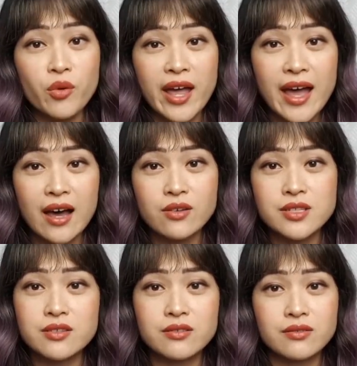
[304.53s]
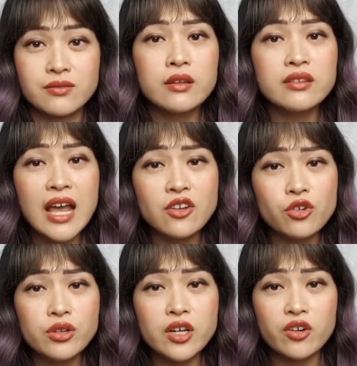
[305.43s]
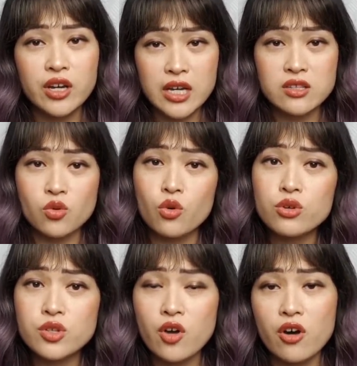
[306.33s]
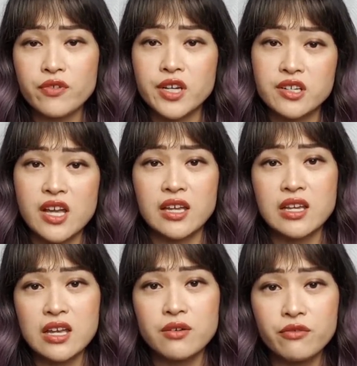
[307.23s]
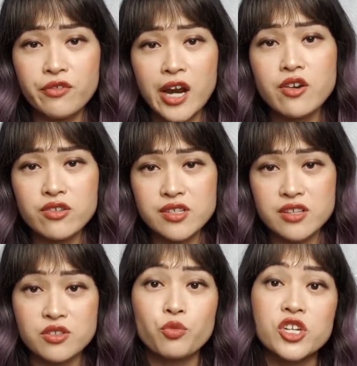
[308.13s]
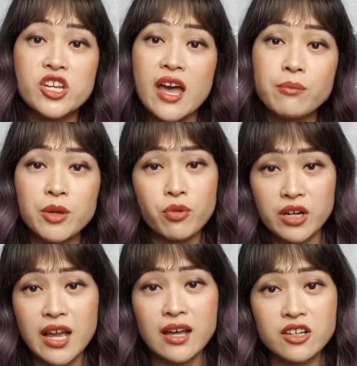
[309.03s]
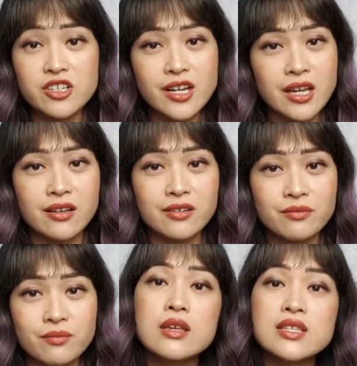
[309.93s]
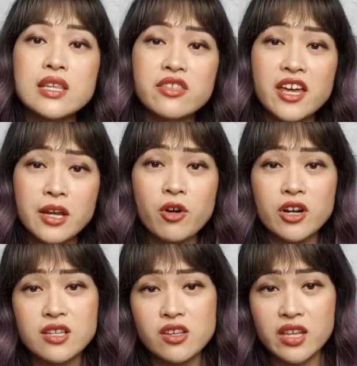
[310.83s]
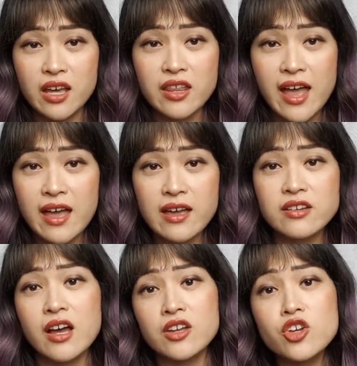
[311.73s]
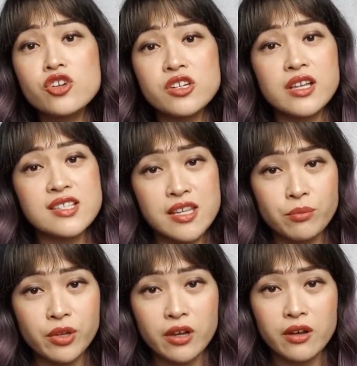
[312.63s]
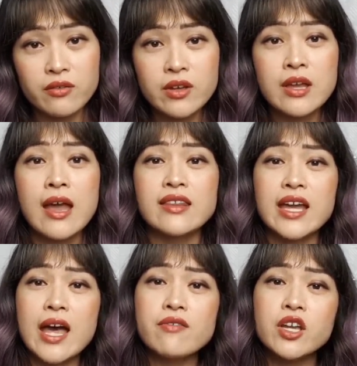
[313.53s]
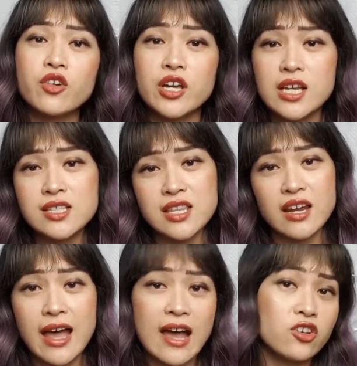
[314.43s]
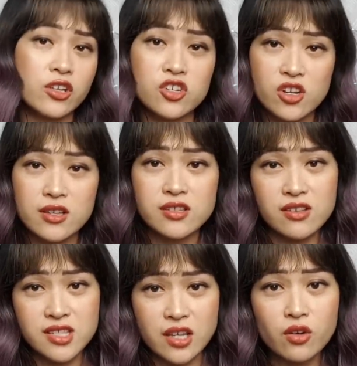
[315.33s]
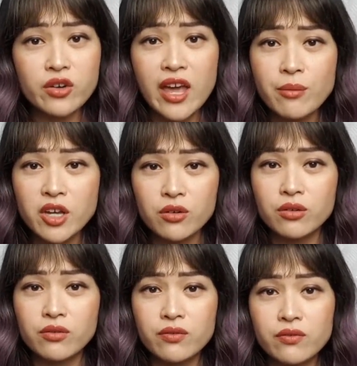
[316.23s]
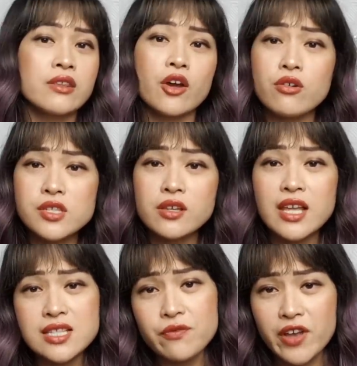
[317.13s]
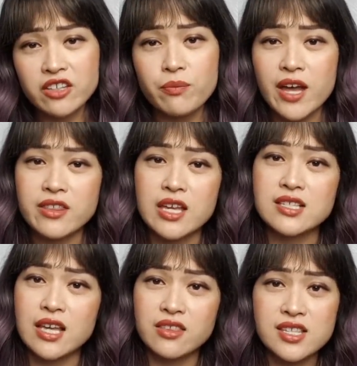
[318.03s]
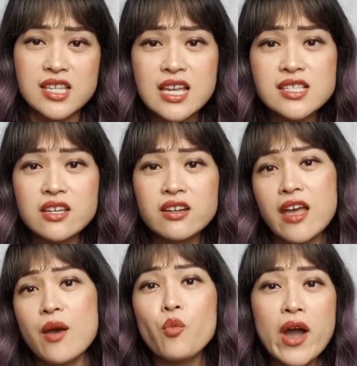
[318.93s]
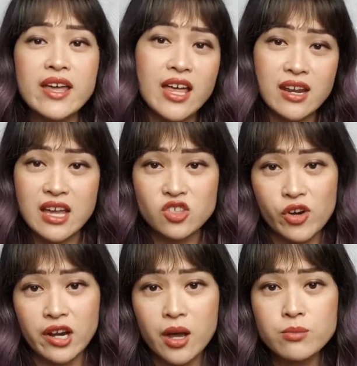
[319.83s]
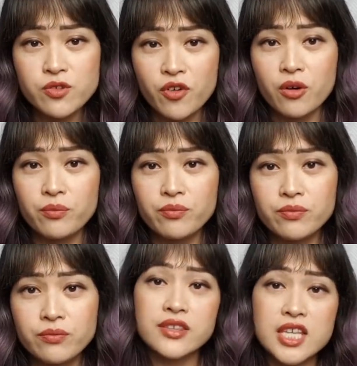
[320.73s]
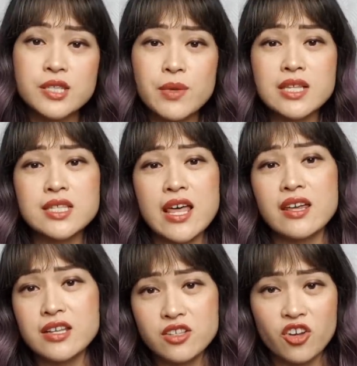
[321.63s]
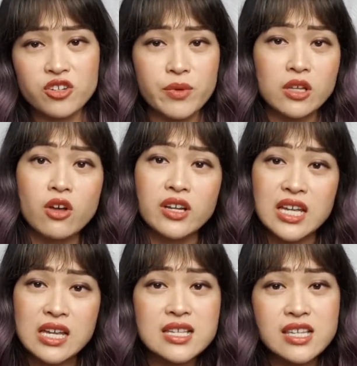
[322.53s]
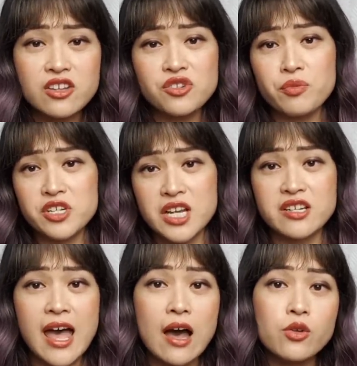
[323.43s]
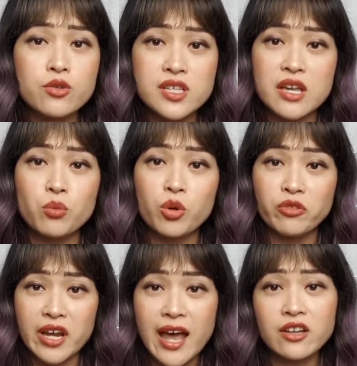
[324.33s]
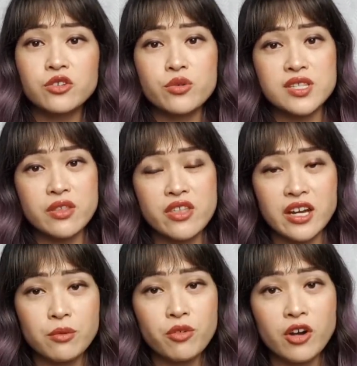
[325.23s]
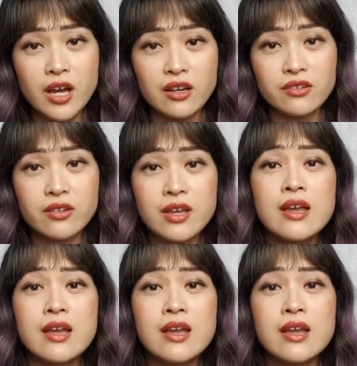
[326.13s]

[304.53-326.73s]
a warehouse. Natural ingredients also often contain hidden fragrances, which can be pretty allergenic. Synthetic products, on the other hand, are usually simpler, and they have ingredients that are actually just a single chemical. They're also less affected by things like the season and where that extract comes from. This means that it's going to be a lot easier to predict how your skin will react to a synthetic product,